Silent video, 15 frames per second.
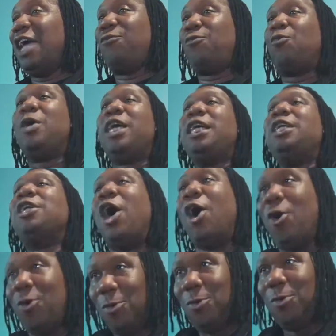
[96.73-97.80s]
if we
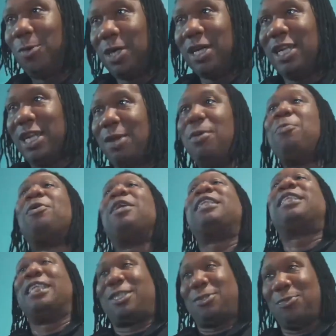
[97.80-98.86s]
know, let me
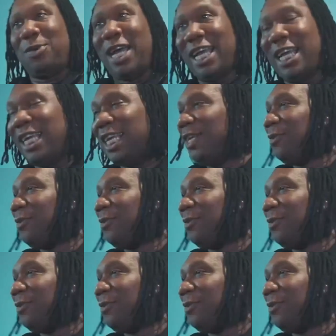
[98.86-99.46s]
put it this way,